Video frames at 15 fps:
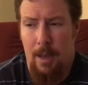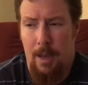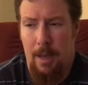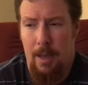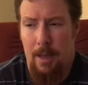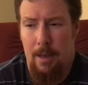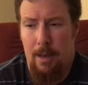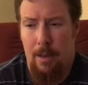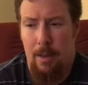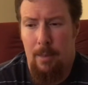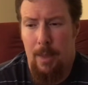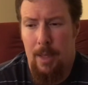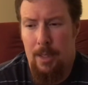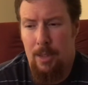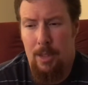and
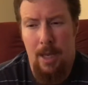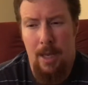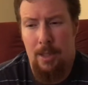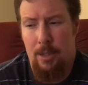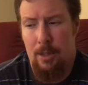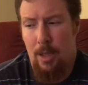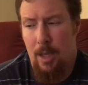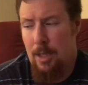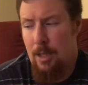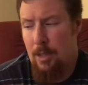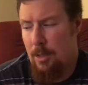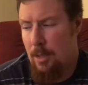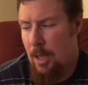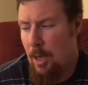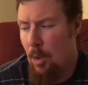
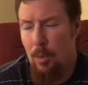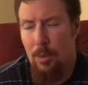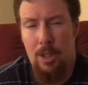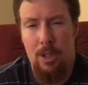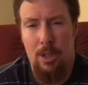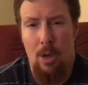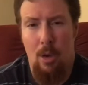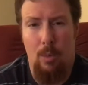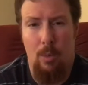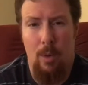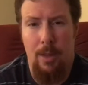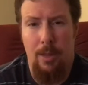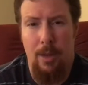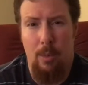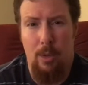it holds its own
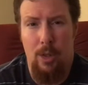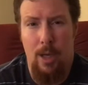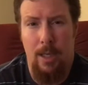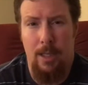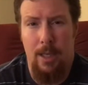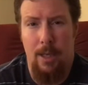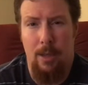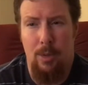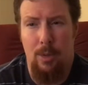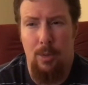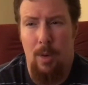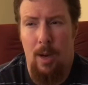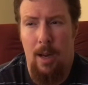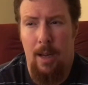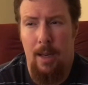right there with Jack Daniel's
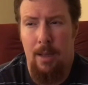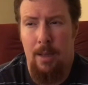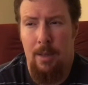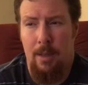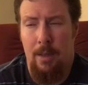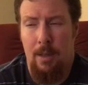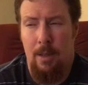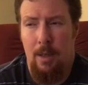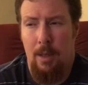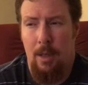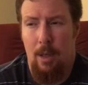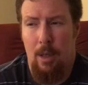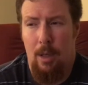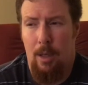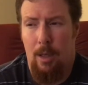rye,
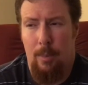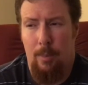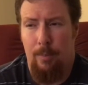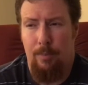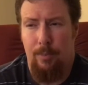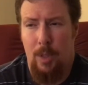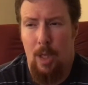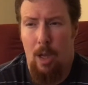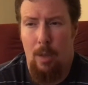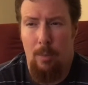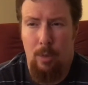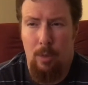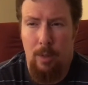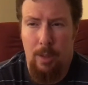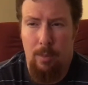Knob
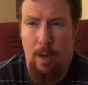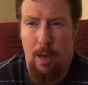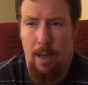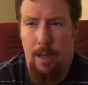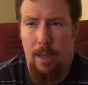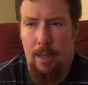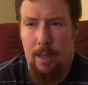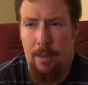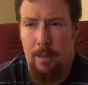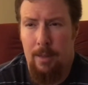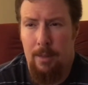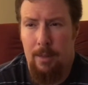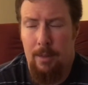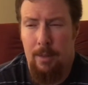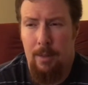Creek rye.
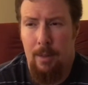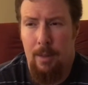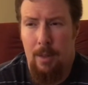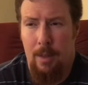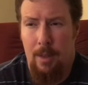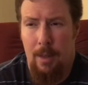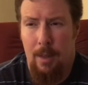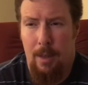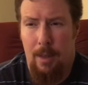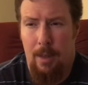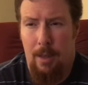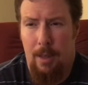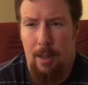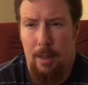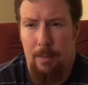
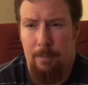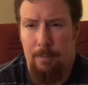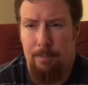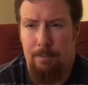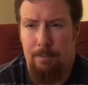Where's